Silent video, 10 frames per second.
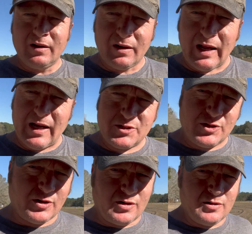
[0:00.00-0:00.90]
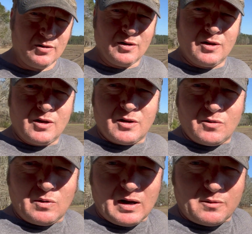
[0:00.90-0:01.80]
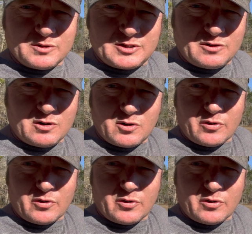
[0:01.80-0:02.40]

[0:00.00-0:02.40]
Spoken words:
Last year, while I was zero